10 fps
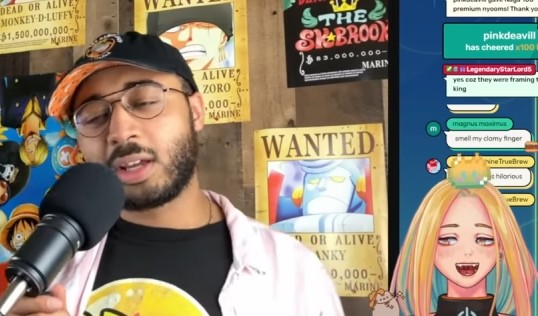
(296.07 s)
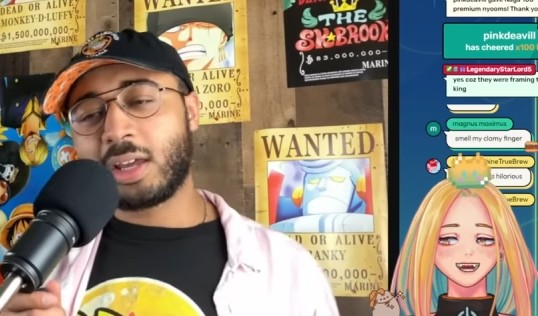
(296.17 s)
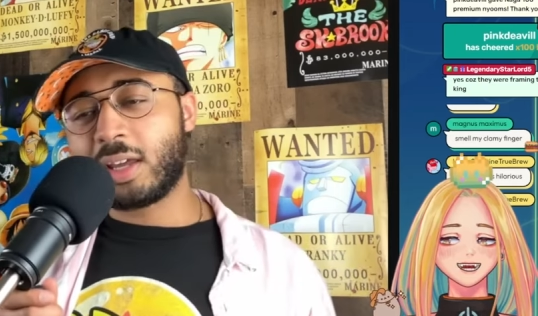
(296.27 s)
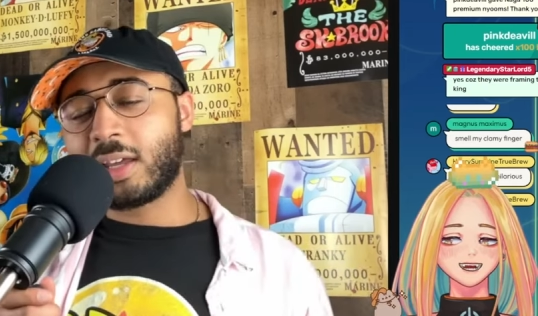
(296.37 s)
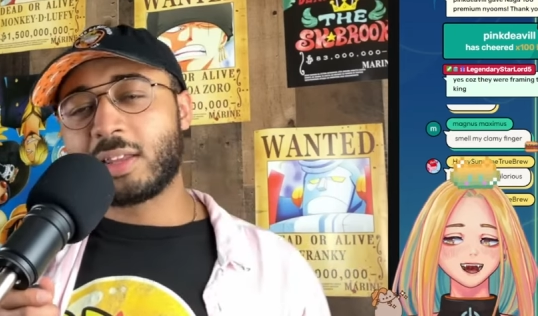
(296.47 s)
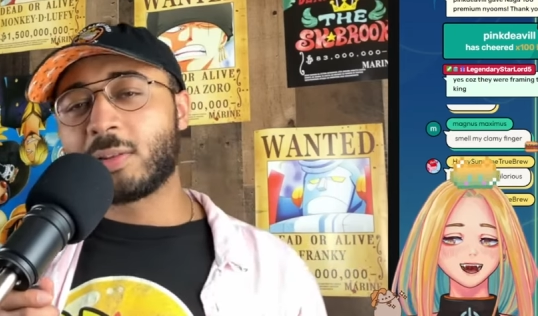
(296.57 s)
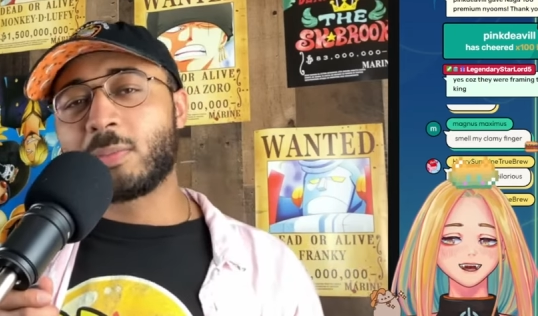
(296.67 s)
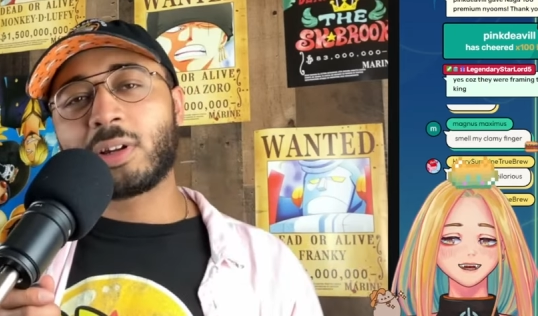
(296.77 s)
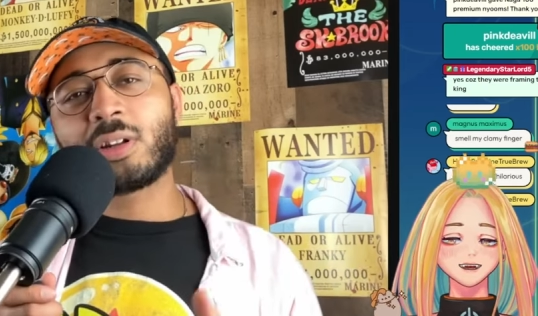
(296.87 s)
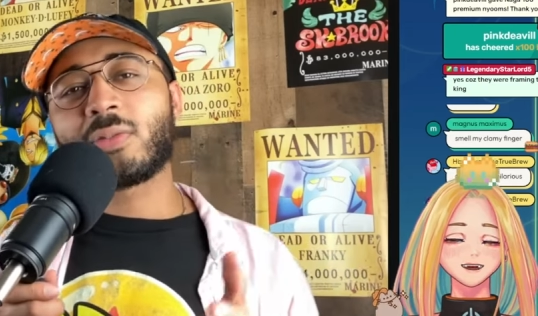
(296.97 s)
Speaker 1: in the
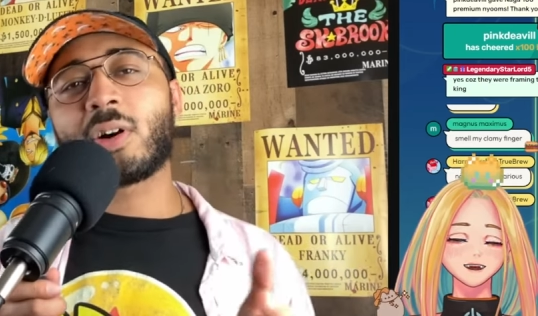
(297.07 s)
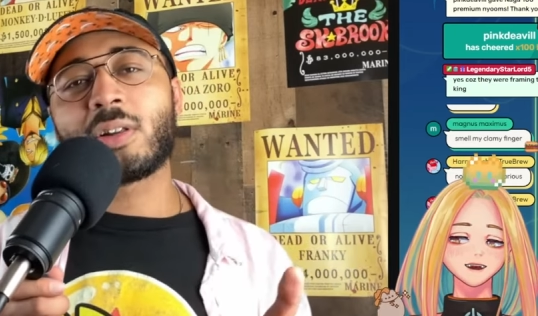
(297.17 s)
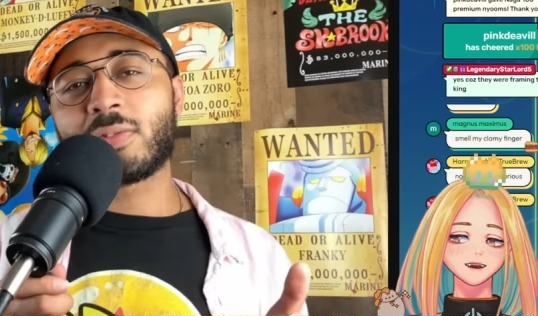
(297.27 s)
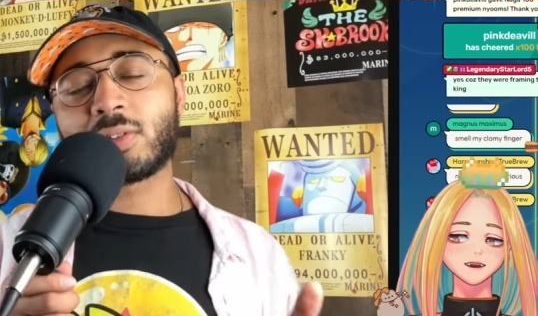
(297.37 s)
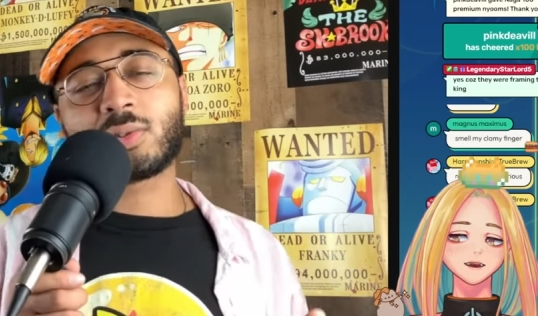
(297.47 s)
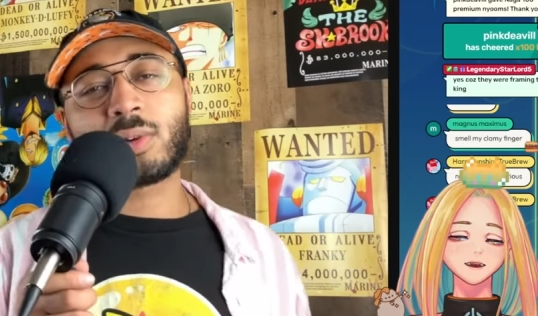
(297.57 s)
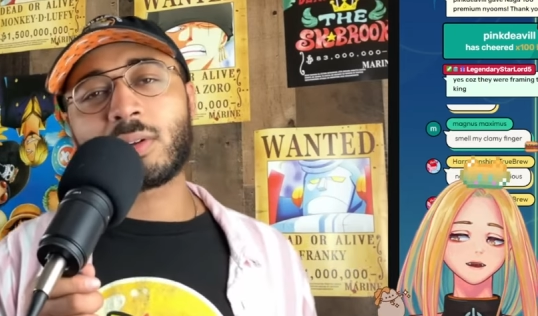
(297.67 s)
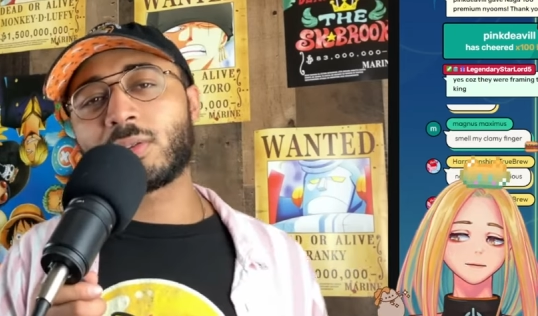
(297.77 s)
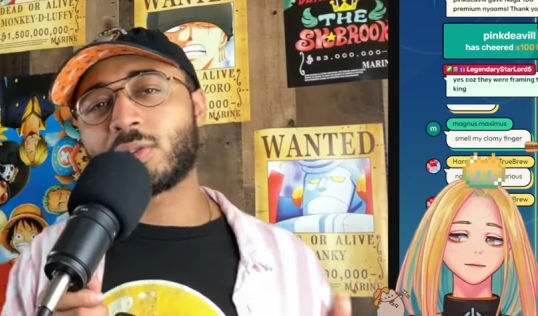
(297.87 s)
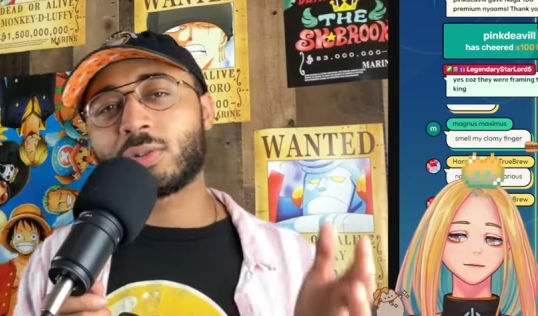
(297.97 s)
middle of all of this
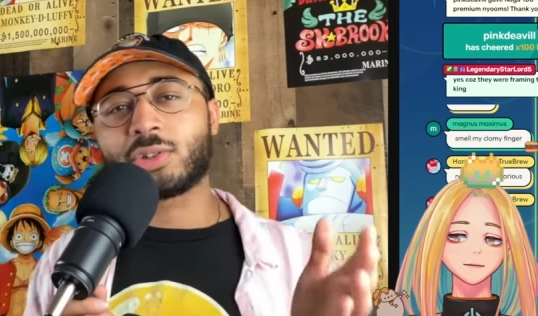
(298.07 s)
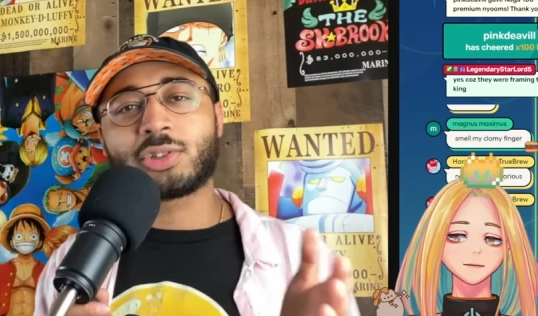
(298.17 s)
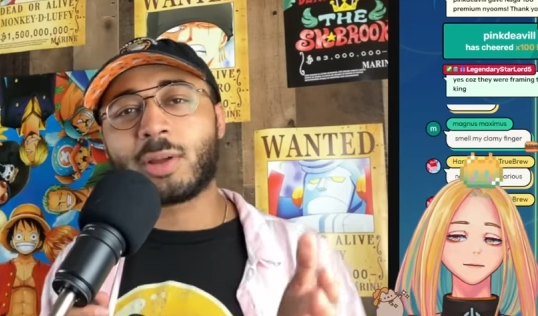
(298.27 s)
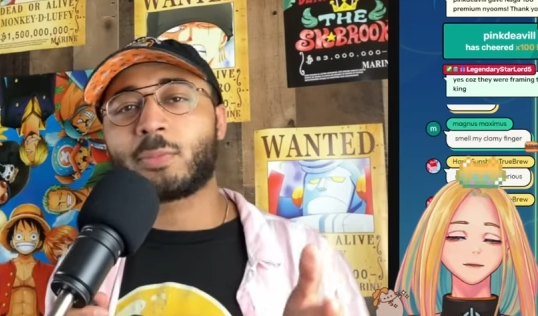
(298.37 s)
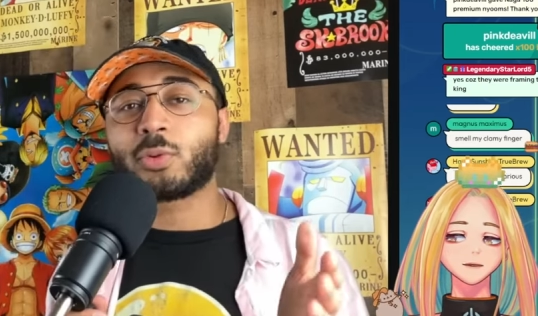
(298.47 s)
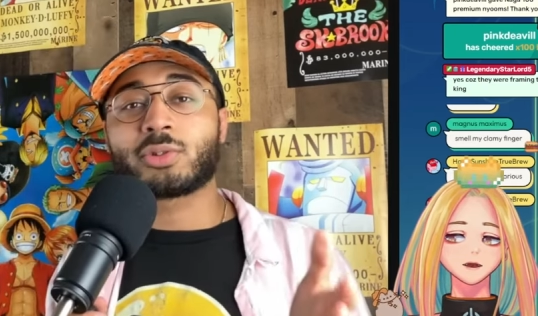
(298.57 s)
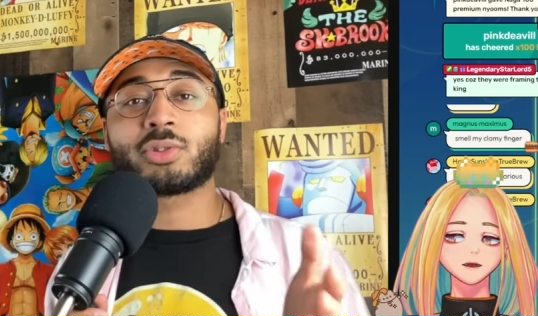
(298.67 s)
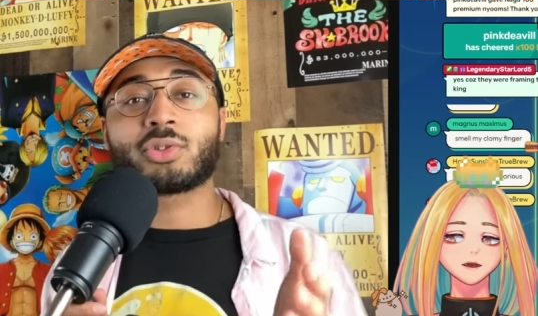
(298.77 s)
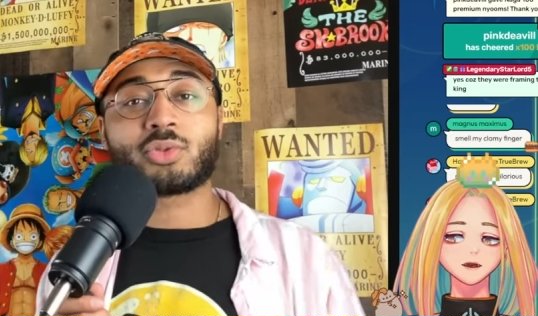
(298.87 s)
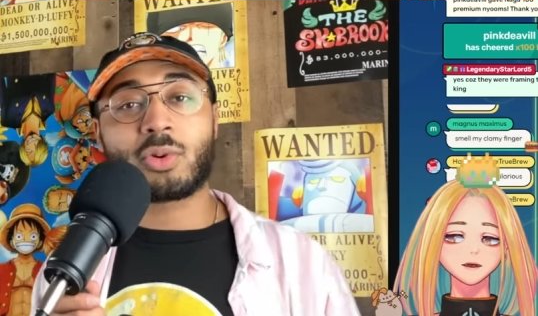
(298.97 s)
struggle, your ship was
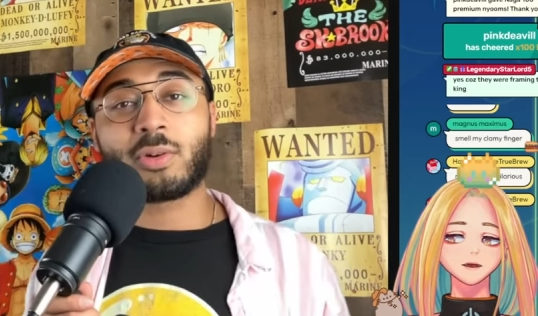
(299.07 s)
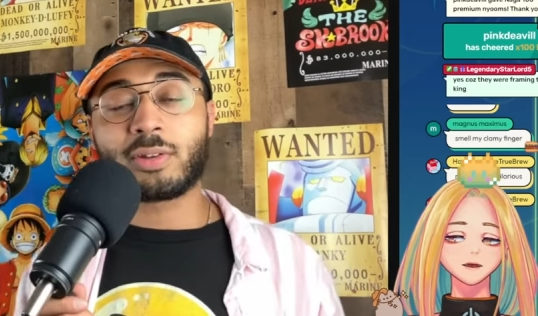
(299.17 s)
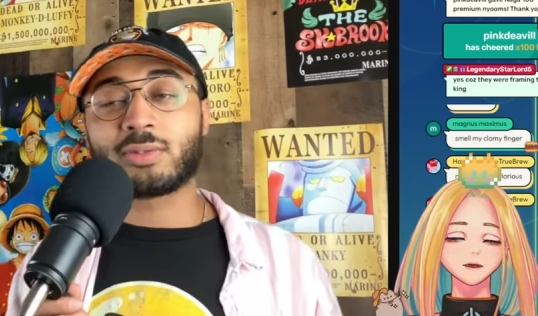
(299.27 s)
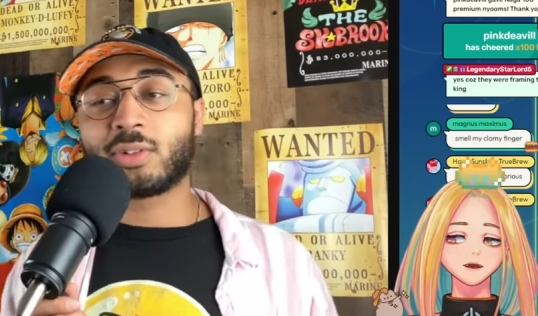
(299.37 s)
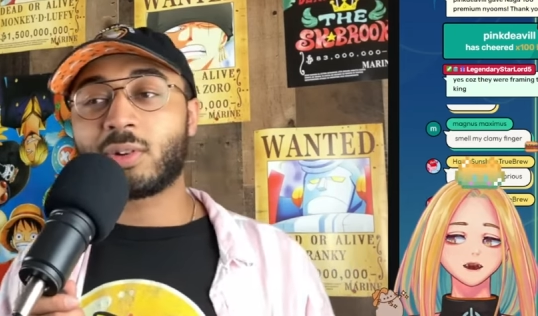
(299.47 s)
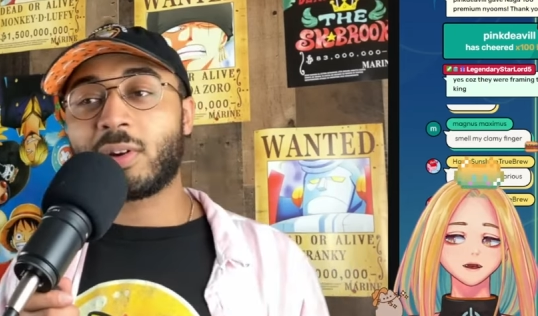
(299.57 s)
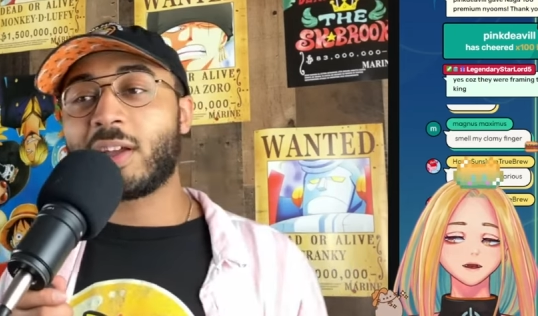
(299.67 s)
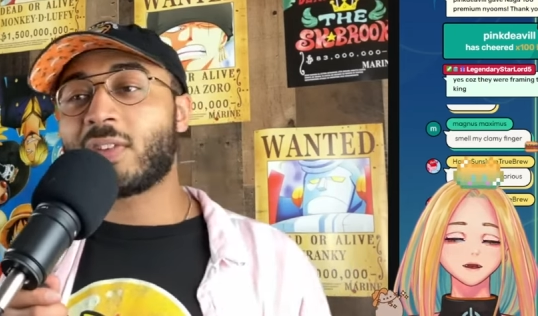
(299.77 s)
destroyed. So you don't have